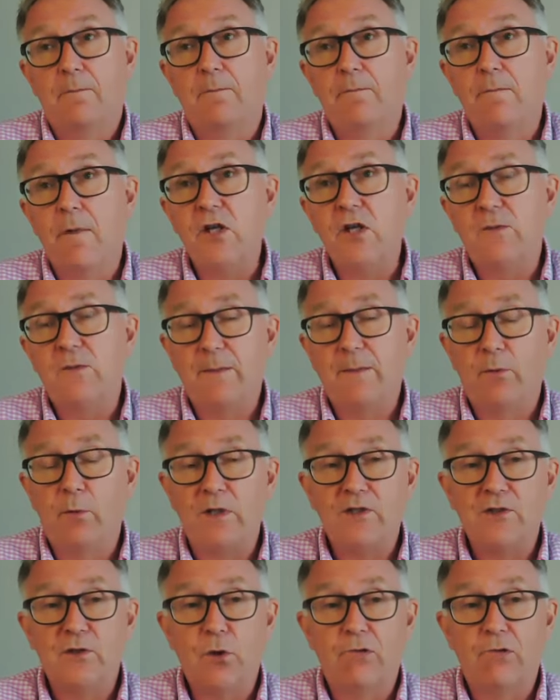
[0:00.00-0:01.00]
Most people
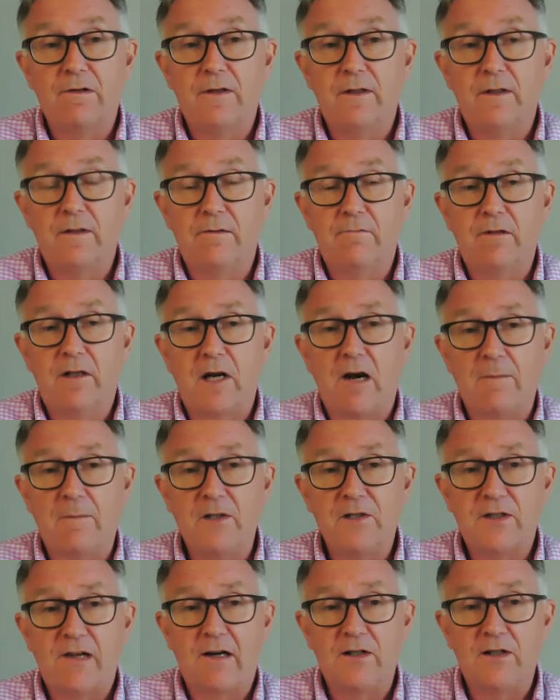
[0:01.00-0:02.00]
we saw in the recurrent
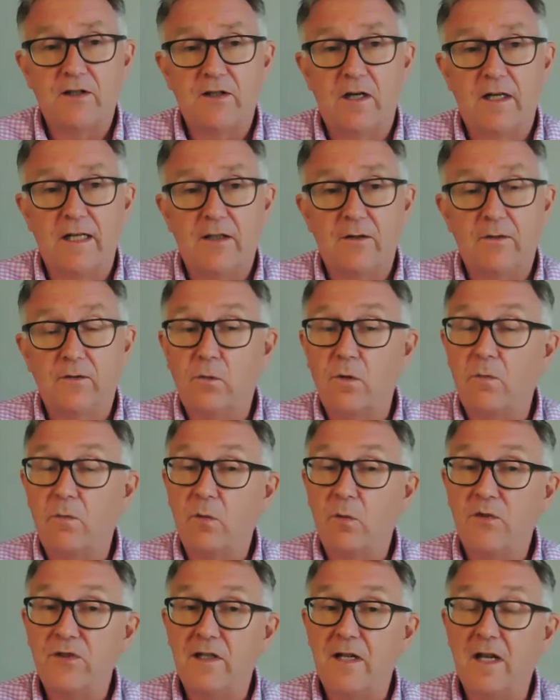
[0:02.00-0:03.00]
miscarriage clinic, the
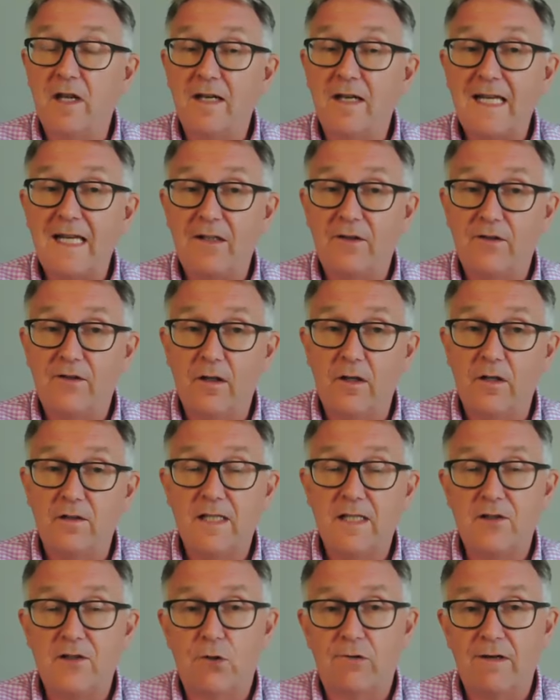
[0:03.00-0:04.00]
woman was in her late
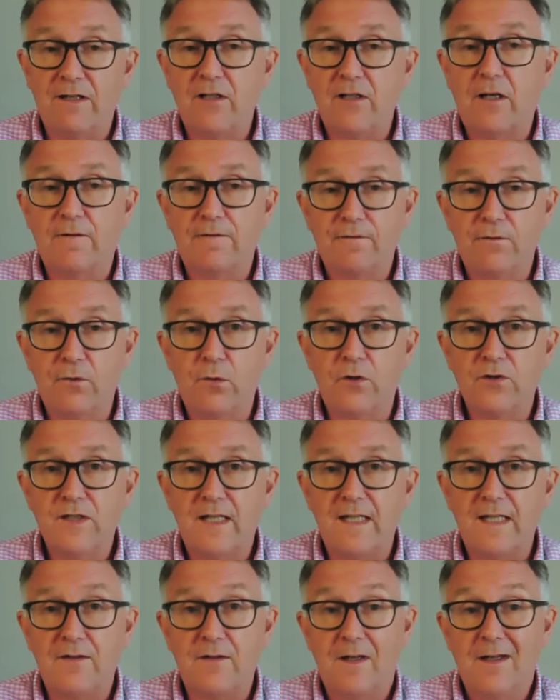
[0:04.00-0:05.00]
30s or into her
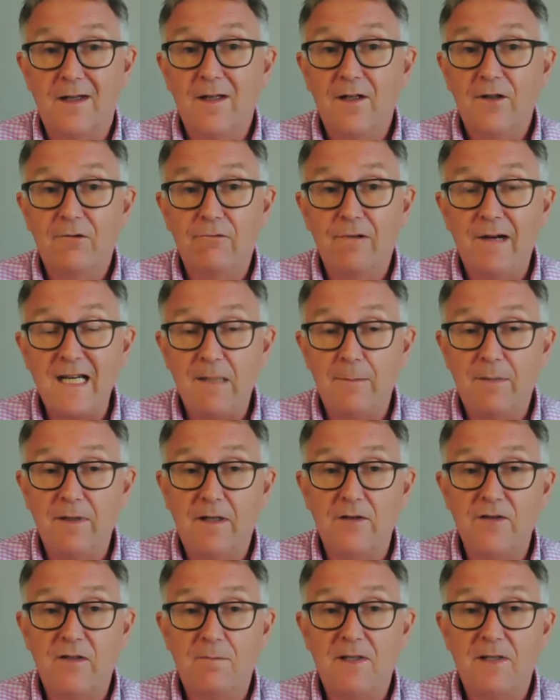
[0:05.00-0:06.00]
40s, really
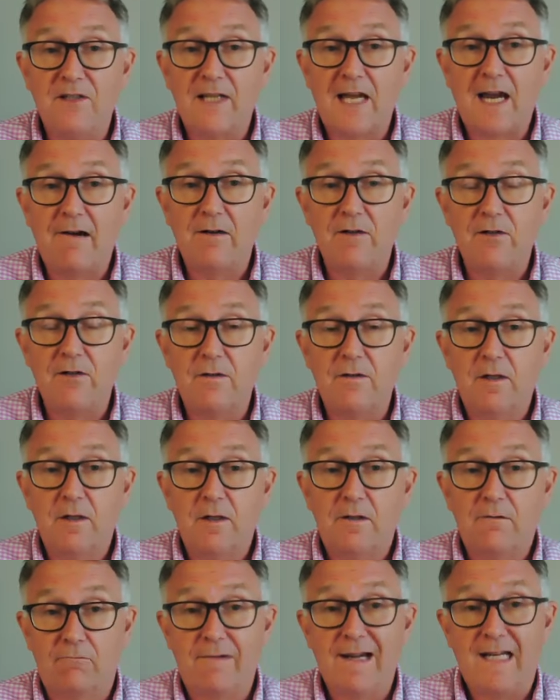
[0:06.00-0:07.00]
because the miscarriage
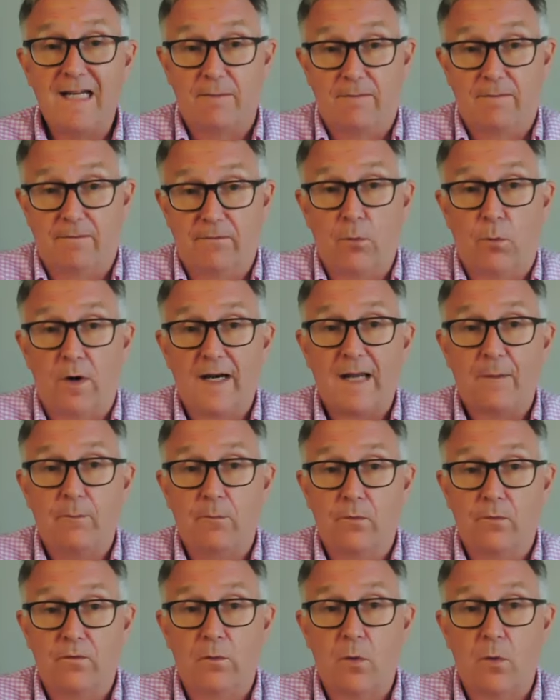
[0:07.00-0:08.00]
rate for
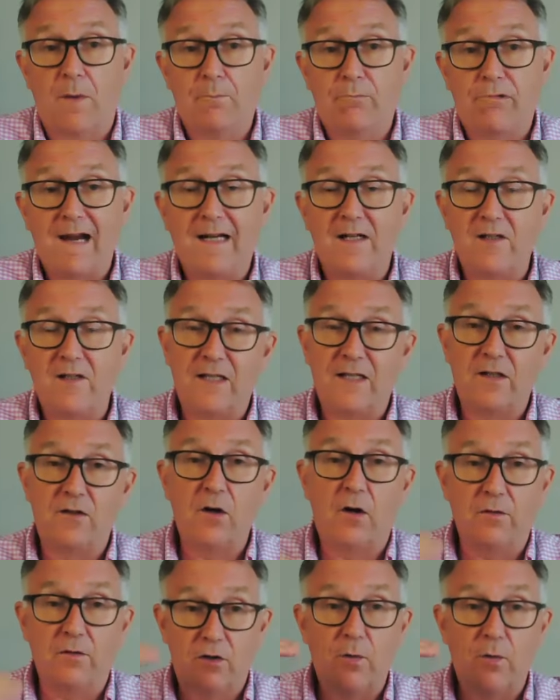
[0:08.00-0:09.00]
one pregnancy had
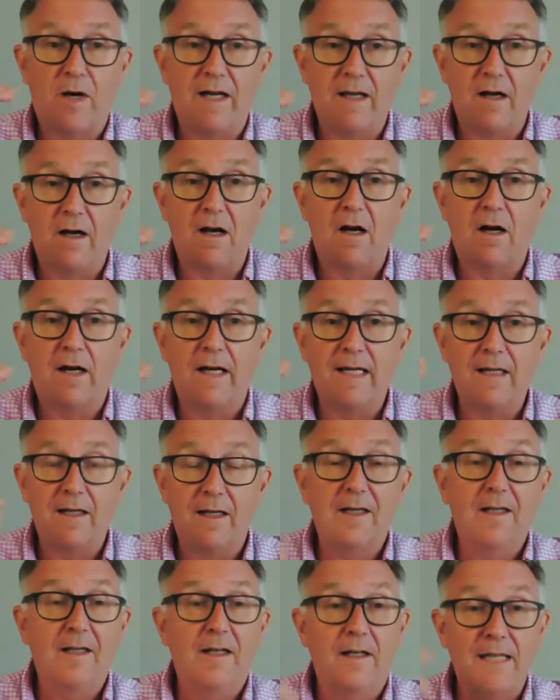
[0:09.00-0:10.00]
gone quite high,
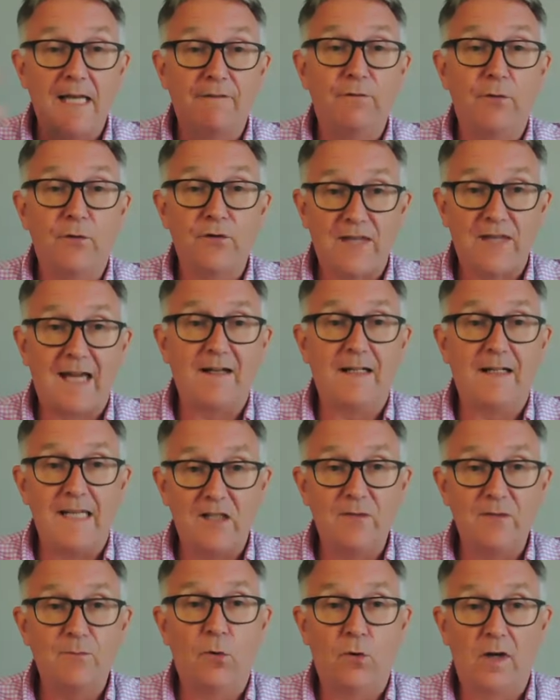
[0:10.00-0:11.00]
and therefore, sadly,
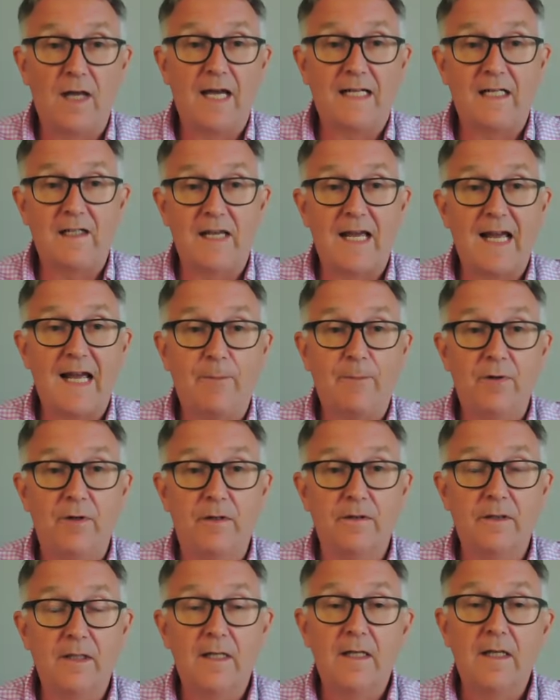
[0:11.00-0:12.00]
it's more likely to
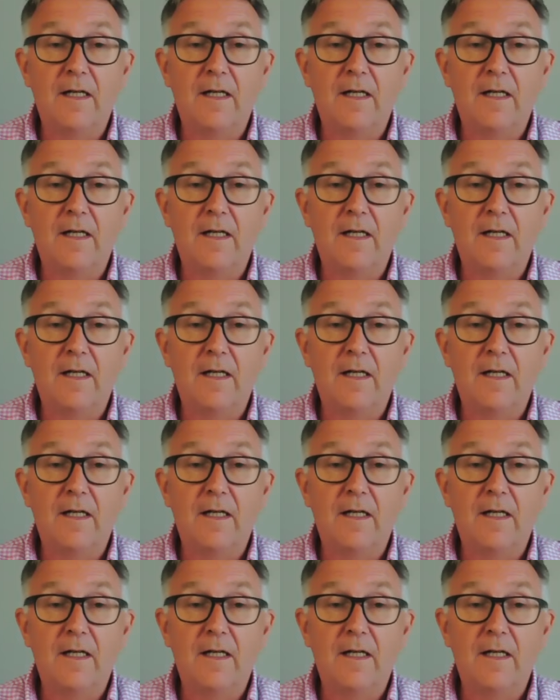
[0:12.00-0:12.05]
happen.